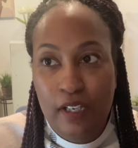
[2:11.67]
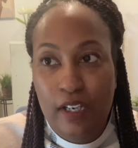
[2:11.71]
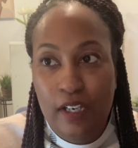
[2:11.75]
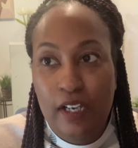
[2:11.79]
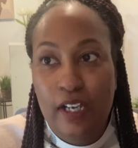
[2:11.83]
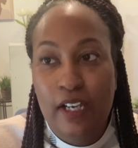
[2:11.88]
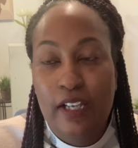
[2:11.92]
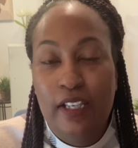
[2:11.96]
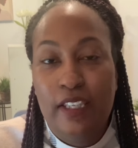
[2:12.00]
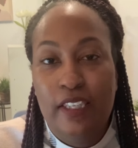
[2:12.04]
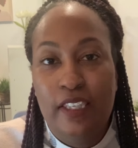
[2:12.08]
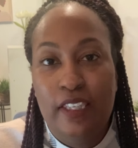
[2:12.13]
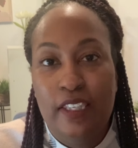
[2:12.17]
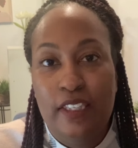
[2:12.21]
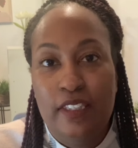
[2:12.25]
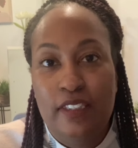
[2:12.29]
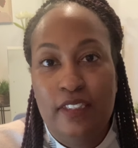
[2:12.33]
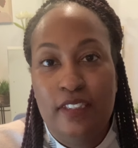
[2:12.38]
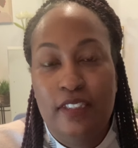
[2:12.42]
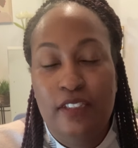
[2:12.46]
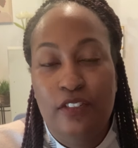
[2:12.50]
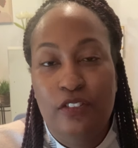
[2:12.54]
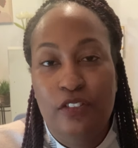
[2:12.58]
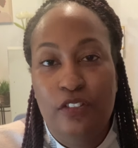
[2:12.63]
against,
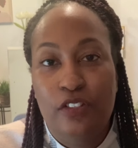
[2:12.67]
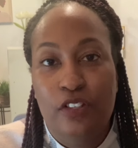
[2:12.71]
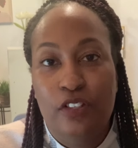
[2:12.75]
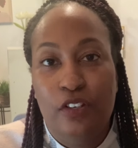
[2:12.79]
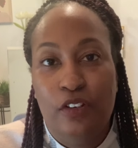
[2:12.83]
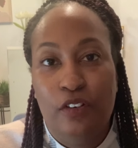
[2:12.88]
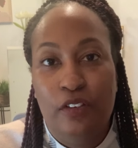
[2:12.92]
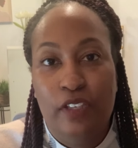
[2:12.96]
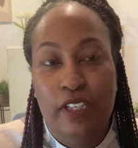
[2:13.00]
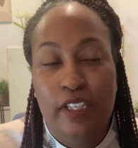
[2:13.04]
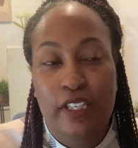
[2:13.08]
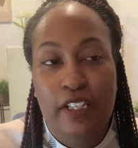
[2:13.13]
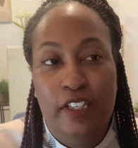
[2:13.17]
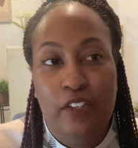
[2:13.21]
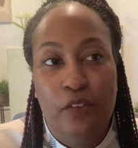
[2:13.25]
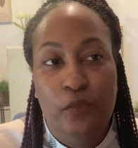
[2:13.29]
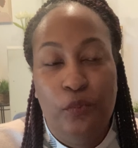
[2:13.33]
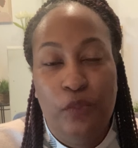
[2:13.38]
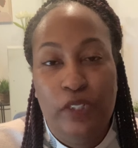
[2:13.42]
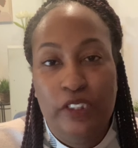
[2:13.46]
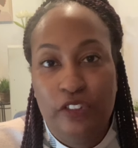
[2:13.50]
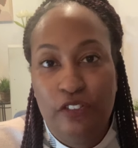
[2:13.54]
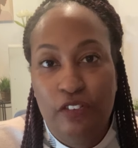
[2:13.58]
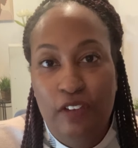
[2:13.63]
you know, any
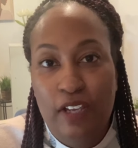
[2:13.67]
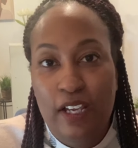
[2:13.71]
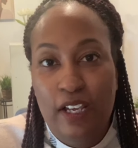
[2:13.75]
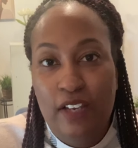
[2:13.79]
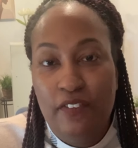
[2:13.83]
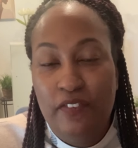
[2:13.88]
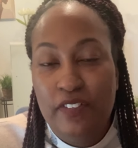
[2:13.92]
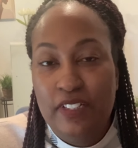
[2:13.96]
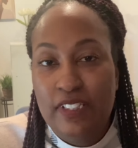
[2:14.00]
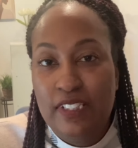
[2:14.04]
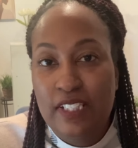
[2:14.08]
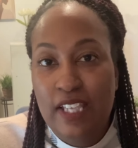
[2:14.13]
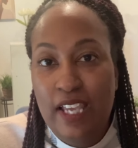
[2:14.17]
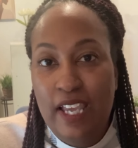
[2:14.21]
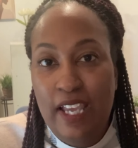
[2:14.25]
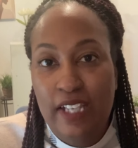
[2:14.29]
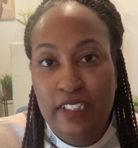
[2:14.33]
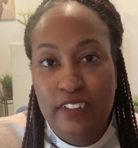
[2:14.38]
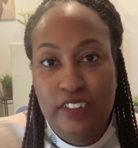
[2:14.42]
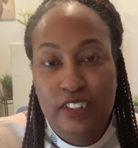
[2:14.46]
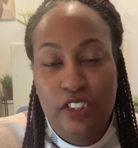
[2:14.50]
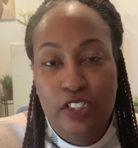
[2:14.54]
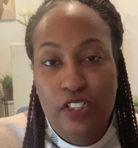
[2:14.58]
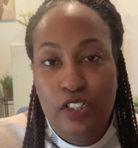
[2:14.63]
witchcraft
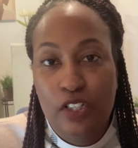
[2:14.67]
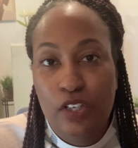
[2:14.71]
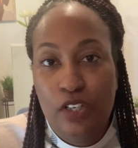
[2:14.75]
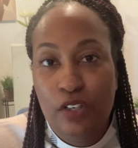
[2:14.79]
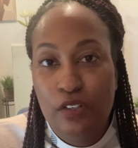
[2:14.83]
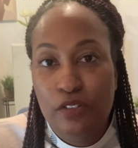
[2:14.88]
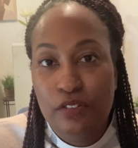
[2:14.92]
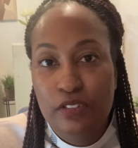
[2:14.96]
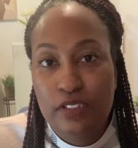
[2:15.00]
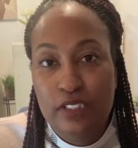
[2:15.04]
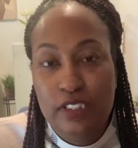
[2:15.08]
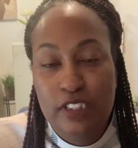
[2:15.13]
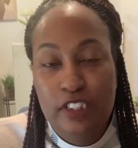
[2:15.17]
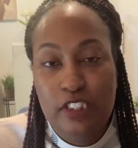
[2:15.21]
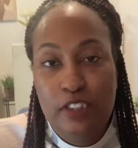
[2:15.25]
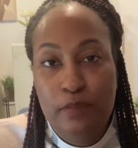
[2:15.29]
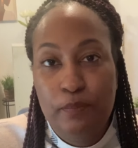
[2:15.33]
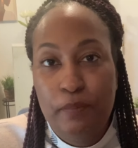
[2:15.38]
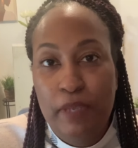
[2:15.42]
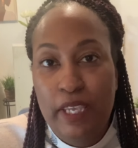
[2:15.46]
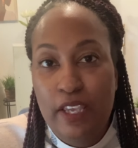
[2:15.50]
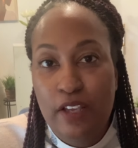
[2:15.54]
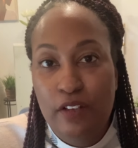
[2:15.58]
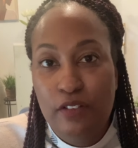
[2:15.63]
attacks, curses,
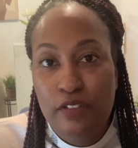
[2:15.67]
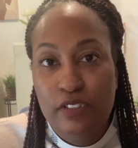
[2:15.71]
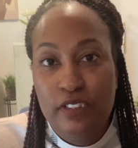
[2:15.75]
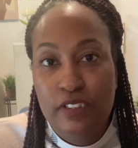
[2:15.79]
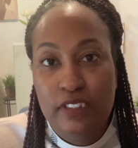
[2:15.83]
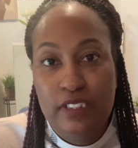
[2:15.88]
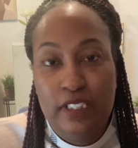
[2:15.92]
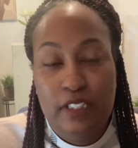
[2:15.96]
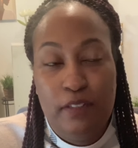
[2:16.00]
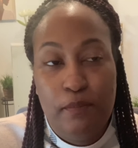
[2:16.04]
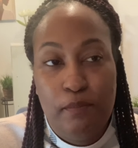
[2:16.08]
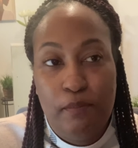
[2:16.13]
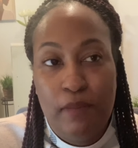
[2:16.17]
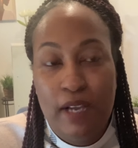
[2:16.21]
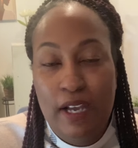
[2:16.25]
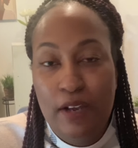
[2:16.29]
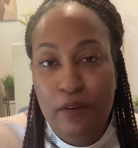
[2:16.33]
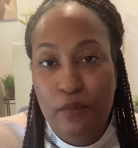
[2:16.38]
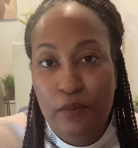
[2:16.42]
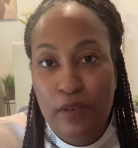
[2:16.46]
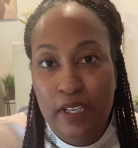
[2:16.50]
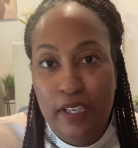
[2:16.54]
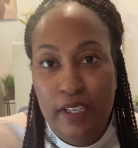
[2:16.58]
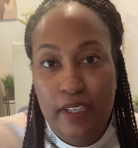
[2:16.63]
spells sent my
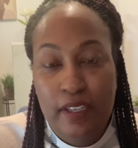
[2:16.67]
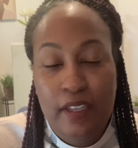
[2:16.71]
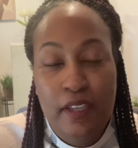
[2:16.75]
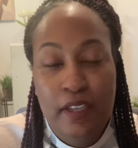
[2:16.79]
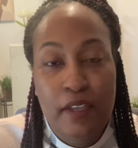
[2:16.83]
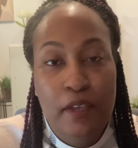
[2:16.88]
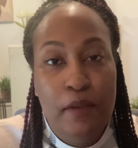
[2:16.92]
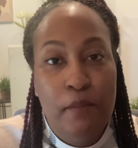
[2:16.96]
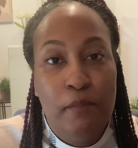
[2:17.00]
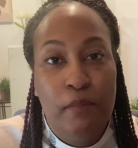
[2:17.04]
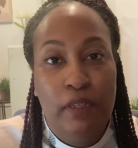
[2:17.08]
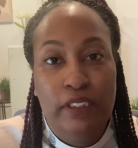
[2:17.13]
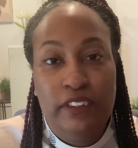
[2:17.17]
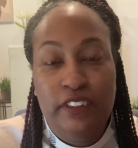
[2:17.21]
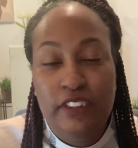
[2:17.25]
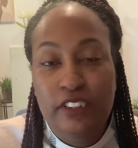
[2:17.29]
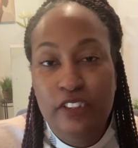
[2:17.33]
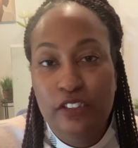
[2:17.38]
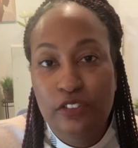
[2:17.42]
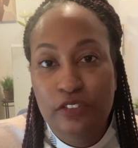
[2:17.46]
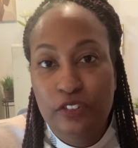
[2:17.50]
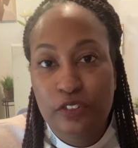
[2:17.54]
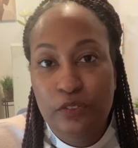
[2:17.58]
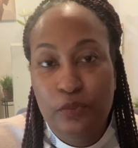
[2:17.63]
way, my
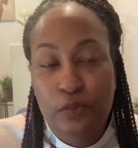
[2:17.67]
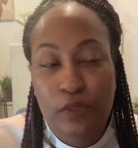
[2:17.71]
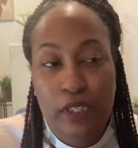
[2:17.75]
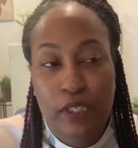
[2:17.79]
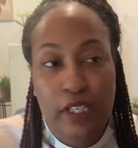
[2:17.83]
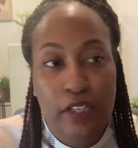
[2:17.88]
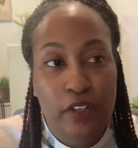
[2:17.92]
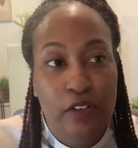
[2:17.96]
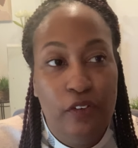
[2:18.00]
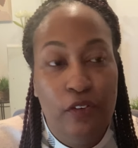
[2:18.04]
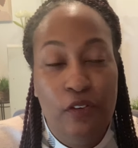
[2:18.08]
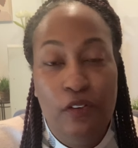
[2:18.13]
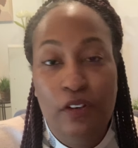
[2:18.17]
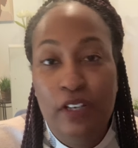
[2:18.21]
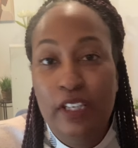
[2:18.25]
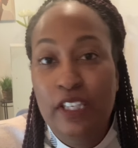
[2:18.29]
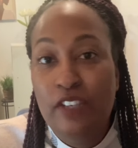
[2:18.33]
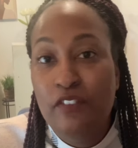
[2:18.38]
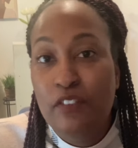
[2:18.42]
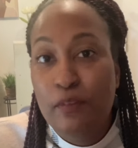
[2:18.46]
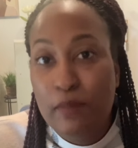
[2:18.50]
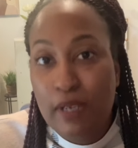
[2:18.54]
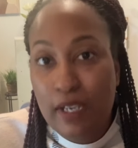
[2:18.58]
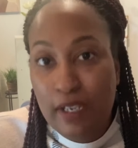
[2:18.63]
children's way, or
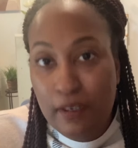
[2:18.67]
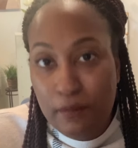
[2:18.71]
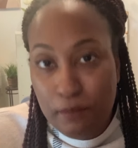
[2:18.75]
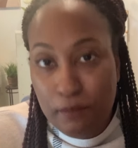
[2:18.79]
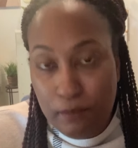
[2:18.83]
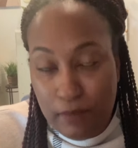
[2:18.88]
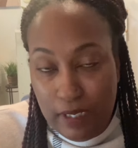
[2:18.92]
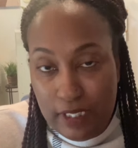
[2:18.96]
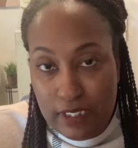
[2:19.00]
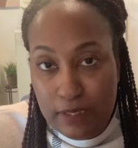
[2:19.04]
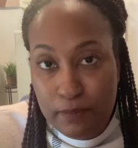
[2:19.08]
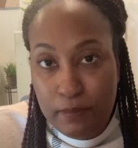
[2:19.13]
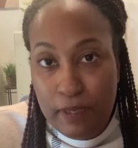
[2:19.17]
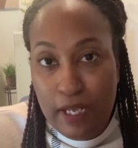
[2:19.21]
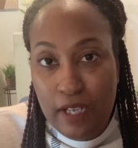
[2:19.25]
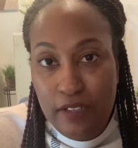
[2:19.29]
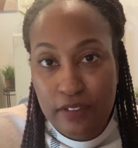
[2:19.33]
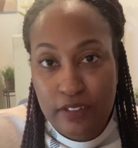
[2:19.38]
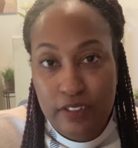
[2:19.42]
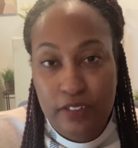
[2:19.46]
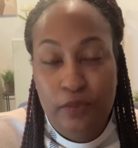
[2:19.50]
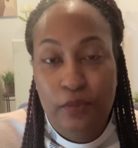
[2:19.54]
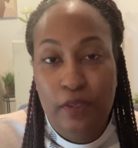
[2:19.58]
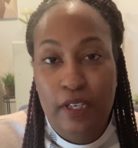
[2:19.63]
even my
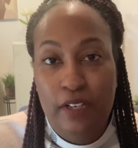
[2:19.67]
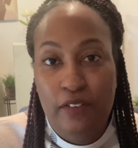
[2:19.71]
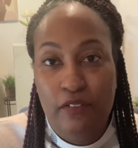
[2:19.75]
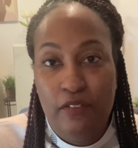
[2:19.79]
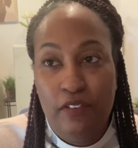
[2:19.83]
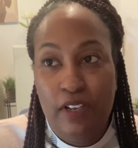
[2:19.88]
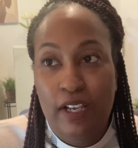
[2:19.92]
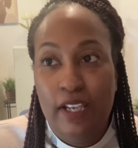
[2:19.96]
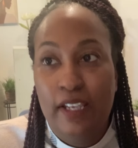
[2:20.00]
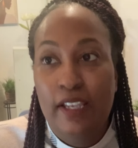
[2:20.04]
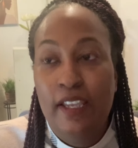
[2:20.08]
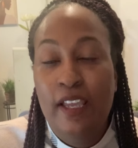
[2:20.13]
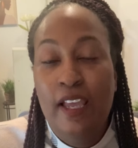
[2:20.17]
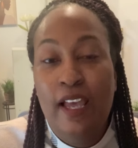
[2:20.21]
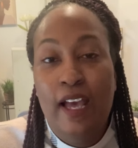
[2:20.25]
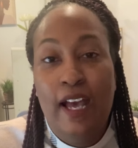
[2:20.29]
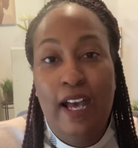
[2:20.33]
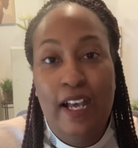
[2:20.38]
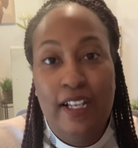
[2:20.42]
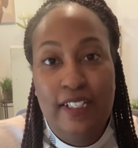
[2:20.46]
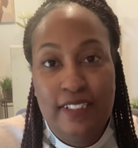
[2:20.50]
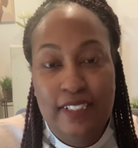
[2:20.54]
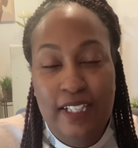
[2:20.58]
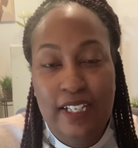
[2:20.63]
spouse's way, right?
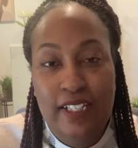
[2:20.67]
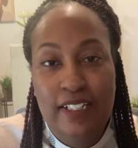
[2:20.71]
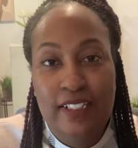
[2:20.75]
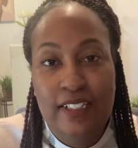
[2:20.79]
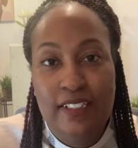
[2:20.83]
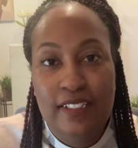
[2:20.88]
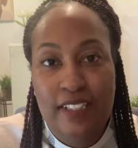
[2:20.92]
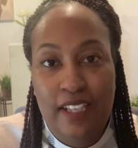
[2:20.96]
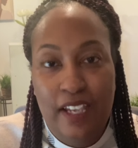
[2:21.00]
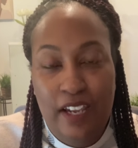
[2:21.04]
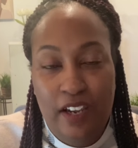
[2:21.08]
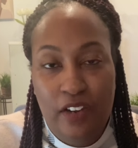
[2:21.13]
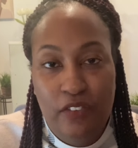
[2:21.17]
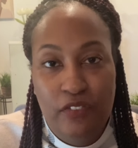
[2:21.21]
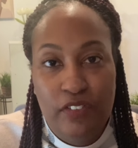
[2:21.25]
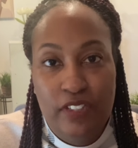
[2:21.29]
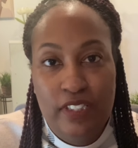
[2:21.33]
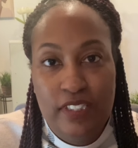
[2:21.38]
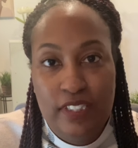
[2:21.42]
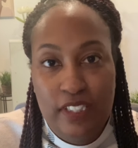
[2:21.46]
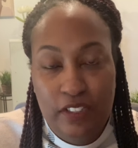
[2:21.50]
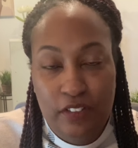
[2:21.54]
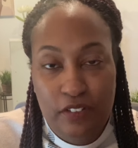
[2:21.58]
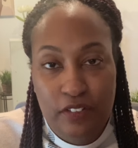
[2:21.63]
I say this every
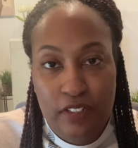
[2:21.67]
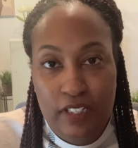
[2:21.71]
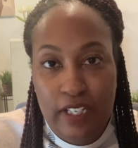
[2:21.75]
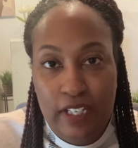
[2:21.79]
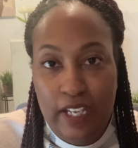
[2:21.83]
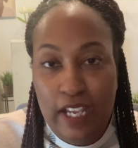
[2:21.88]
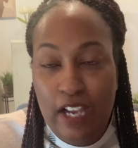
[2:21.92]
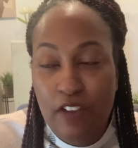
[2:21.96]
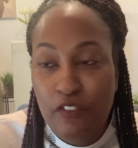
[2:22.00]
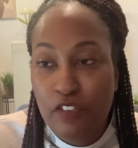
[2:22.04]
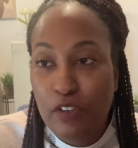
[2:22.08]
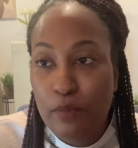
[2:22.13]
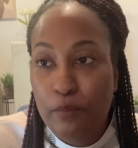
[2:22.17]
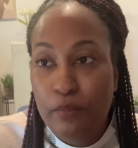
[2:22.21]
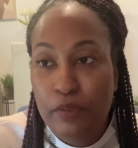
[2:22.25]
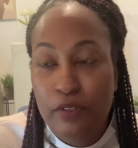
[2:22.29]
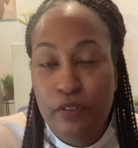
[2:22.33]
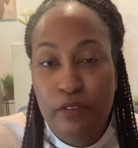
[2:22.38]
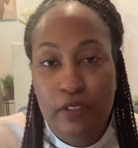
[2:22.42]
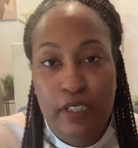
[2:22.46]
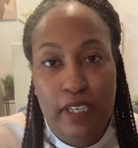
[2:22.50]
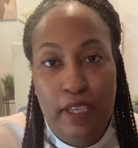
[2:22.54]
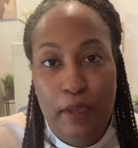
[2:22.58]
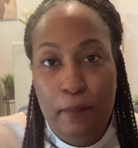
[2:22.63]
single day. I
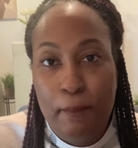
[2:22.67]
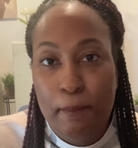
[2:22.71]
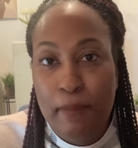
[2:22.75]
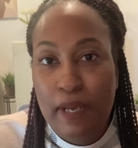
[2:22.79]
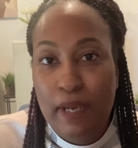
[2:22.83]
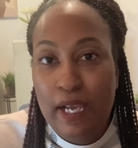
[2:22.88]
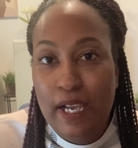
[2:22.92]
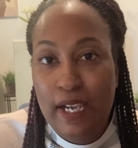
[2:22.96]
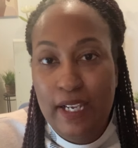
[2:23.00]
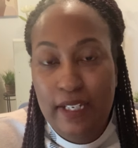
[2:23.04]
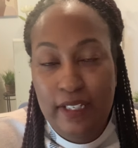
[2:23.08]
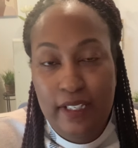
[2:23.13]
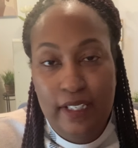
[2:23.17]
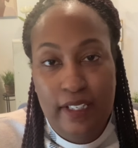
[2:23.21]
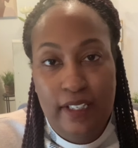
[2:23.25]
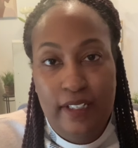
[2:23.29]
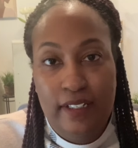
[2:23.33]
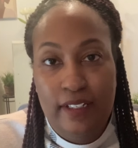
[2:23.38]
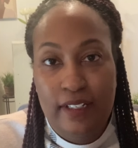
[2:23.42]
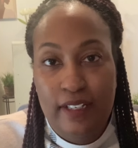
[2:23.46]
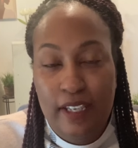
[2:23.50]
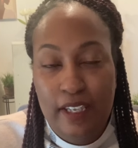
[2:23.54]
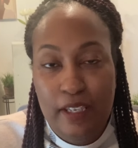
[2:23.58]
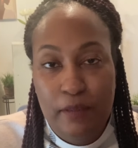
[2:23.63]
rebuke it and bind it in
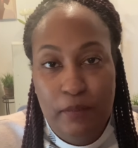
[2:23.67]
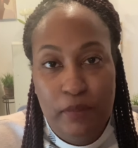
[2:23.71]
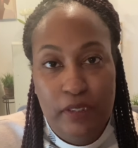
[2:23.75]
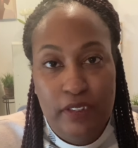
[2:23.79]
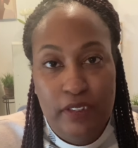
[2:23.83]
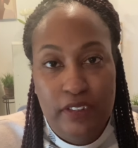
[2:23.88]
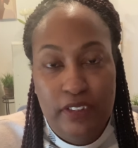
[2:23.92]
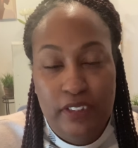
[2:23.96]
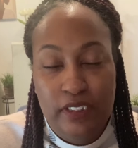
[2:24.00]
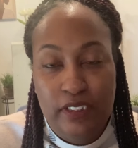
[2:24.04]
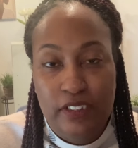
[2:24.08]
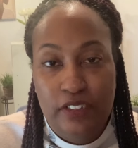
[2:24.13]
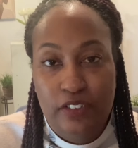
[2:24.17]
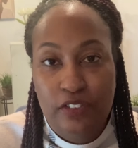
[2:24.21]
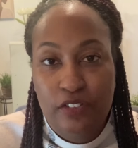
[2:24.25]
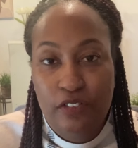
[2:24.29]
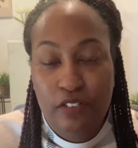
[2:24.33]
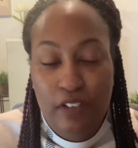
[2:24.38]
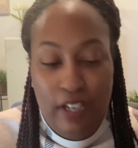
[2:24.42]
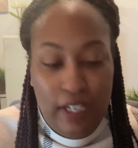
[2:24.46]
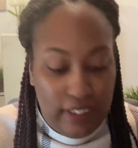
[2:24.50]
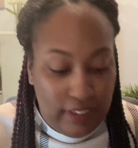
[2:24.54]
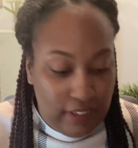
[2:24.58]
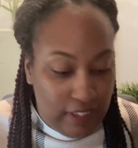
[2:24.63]
the name of Jesus
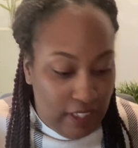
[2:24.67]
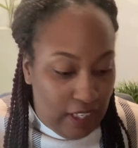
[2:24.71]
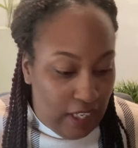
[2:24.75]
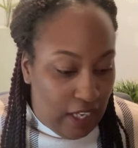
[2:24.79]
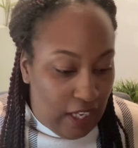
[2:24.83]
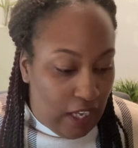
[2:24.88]
Christ.